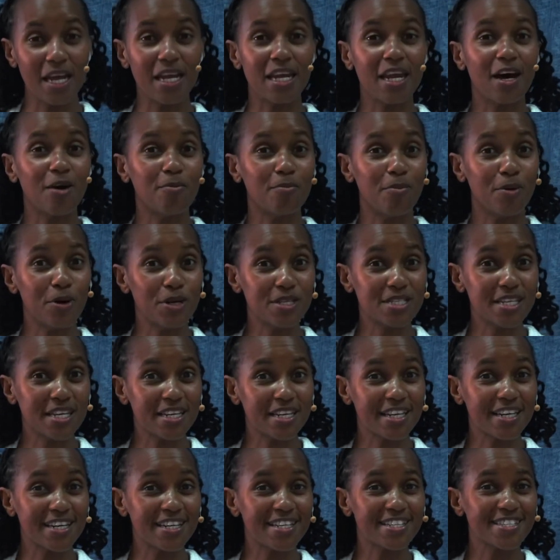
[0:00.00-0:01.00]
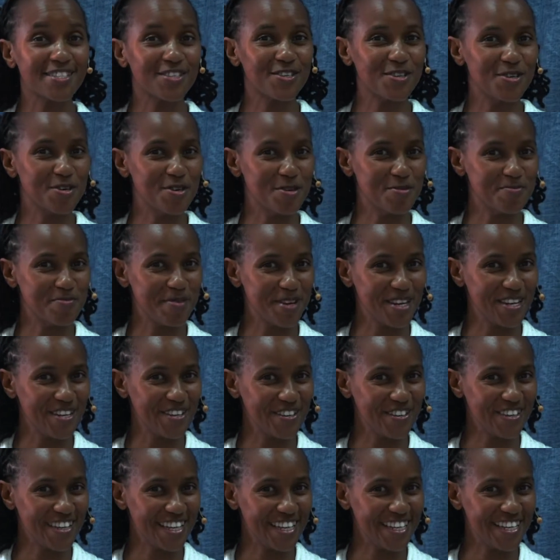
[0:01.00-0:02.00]
Now, boys and girls, open
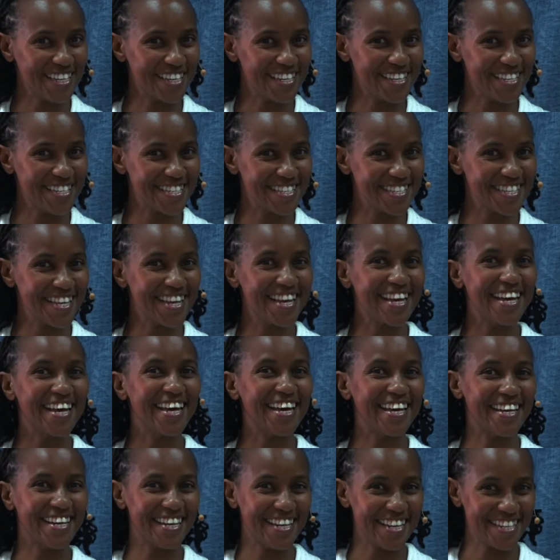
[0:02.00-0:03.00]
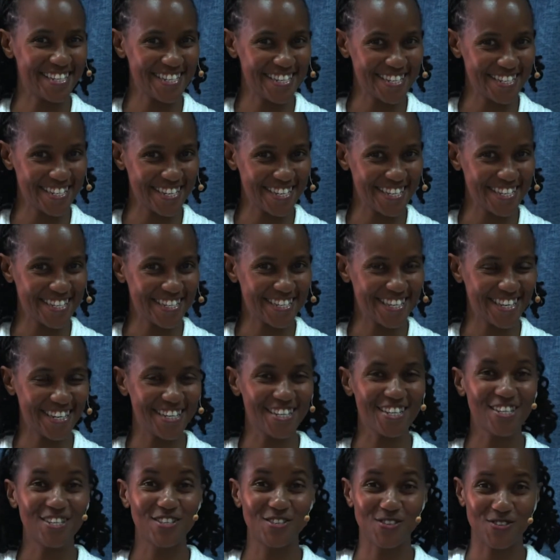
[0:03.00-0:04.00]
your ears and let us listen
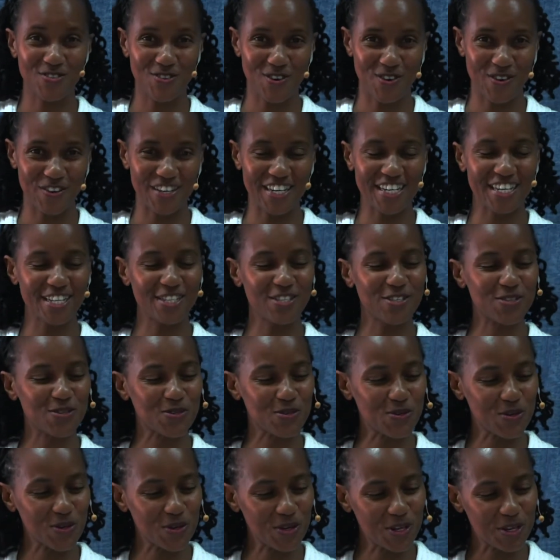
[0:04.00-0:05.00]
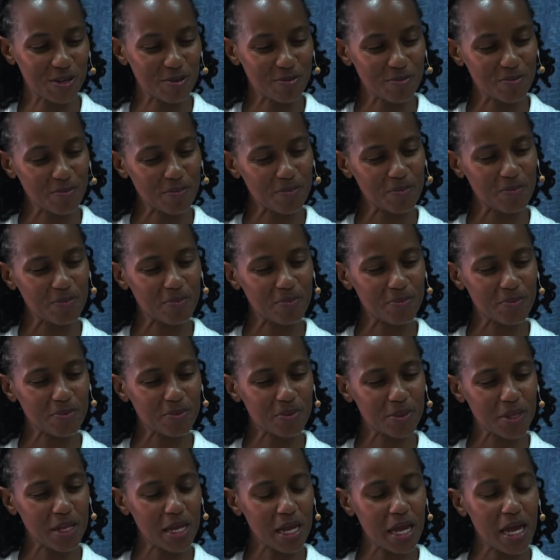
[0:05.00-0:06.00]
to our little story.
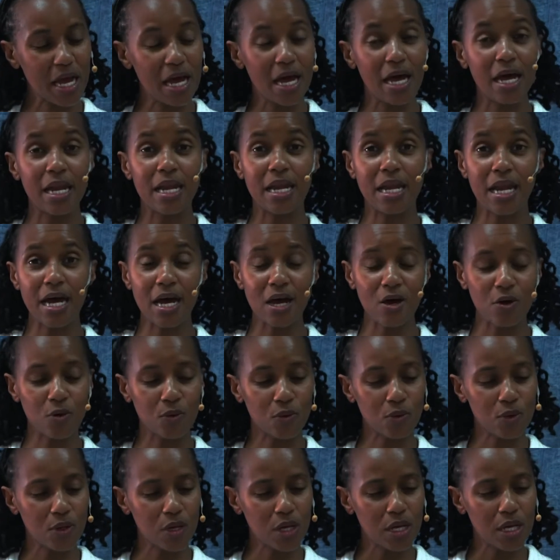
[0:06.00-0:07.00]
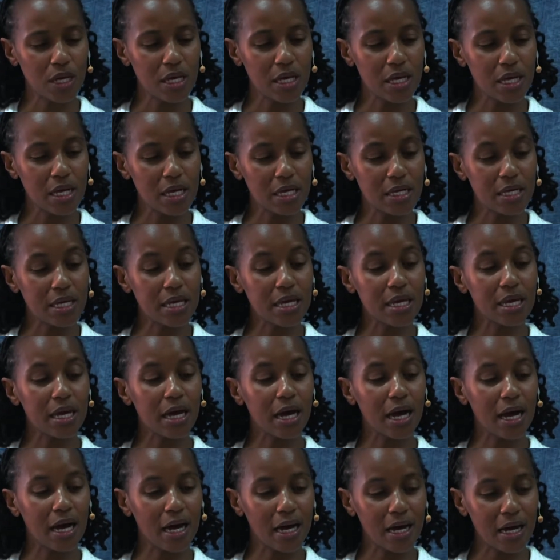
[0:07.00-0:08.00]
Now, King
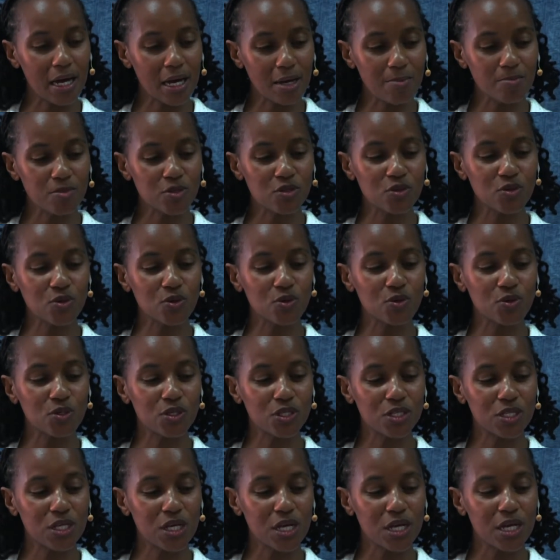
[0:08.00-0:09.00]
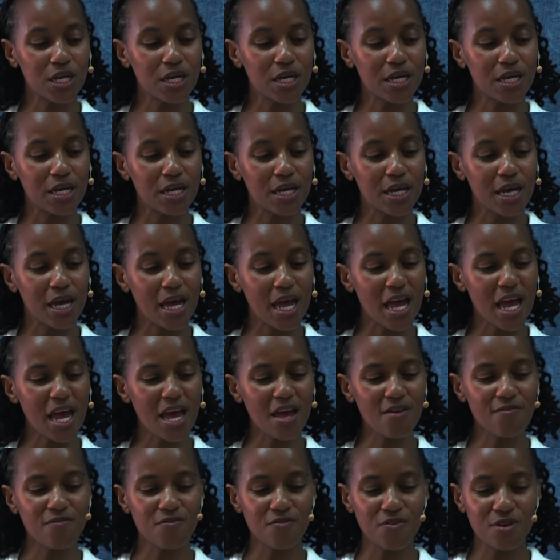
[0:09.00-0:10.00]
Ahab told
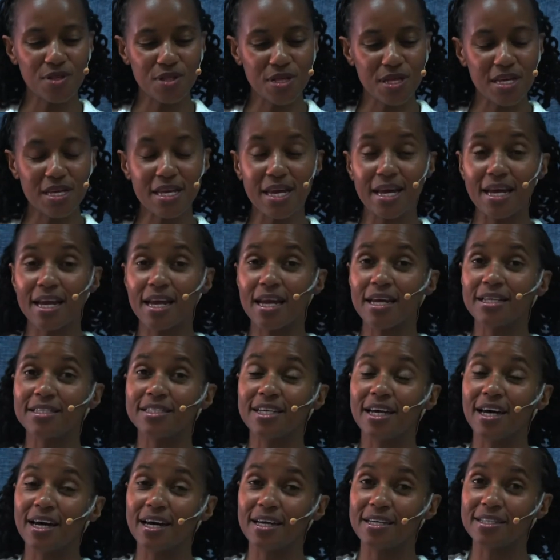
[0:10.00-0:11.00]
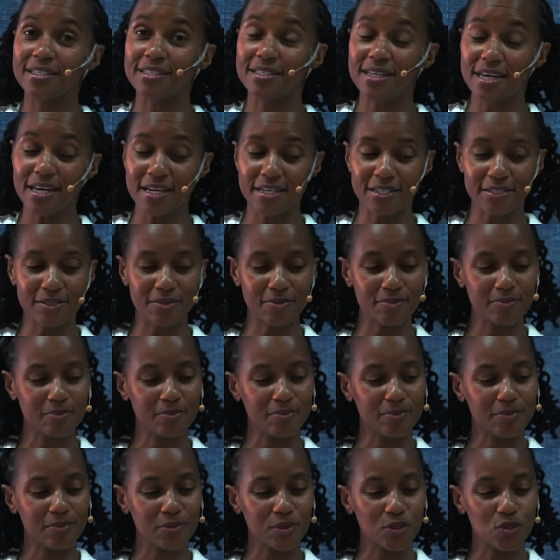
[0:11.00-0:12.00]
everything Elijah had done
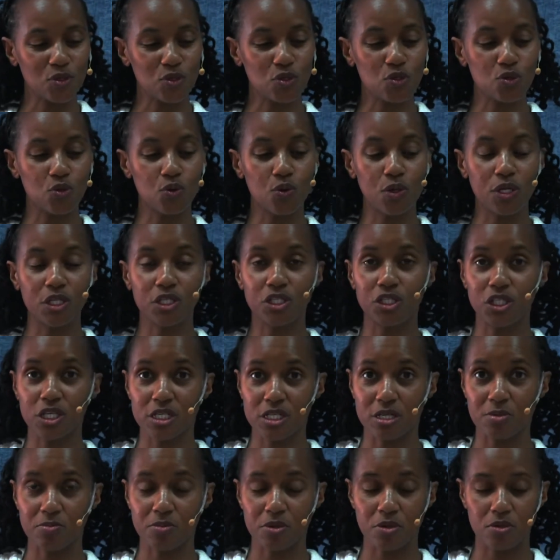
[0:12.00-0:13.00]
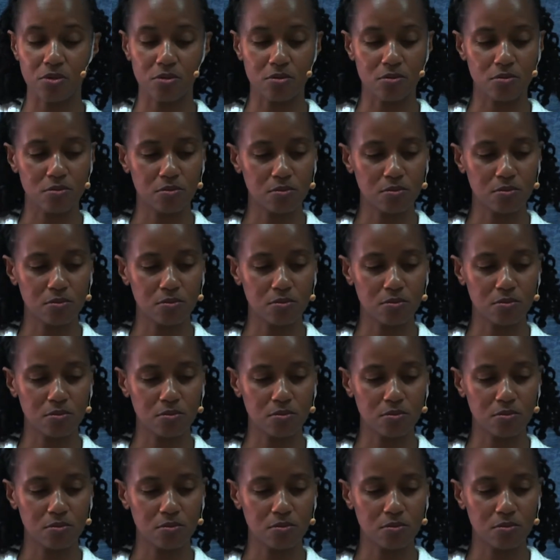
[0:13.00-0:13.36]
to Queen Jezebel.